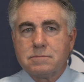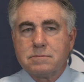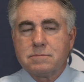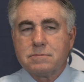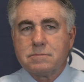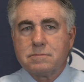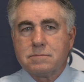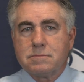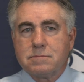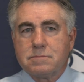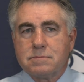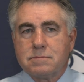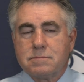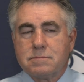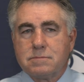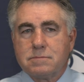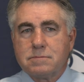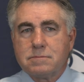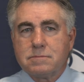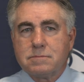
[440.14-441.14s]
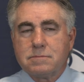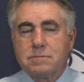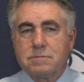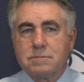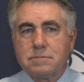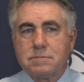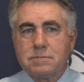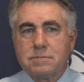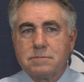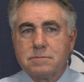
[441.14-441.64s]
but your uh,
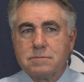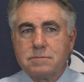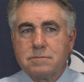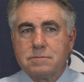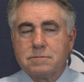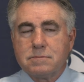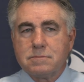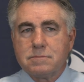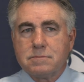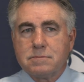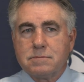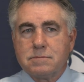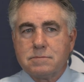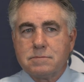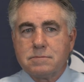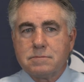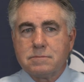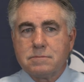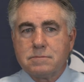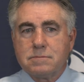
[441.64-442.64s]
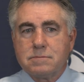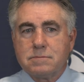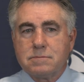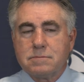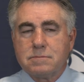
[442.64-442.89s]
your two superstars have